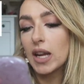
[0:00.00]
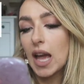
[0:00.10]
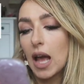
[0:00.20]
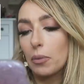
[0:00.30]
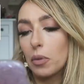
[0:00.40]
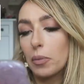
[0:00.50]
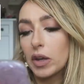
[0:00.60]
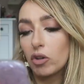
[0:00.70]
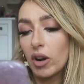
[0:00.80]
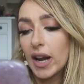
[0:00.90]
any help would be
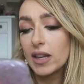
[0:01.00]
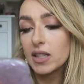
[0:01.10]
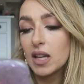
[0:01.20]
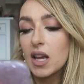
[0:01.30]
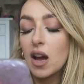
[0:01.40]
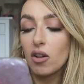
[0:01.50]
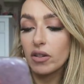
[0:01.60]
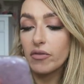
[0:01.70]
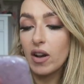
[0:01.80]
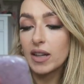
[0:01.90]
great or
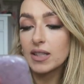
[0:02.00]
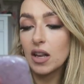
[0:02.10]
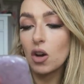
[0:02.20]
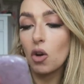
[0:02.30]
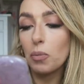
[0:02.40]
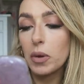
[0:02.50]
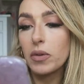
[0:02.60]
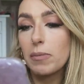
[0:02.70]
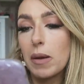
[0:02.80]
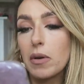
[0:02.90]
advice and I hope you
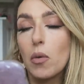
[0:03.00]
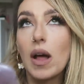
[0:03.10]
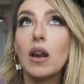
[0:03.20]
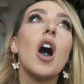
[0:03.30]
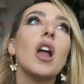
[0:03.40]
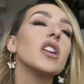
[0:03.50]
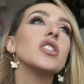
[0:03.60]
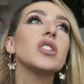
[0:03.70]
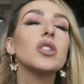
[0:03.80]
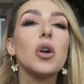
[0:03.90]
and the baby are well.
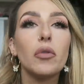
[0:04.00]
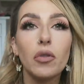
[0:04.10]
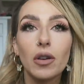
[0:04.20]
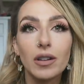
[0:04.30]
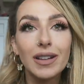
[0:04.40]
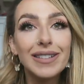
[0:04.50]
College is a tough one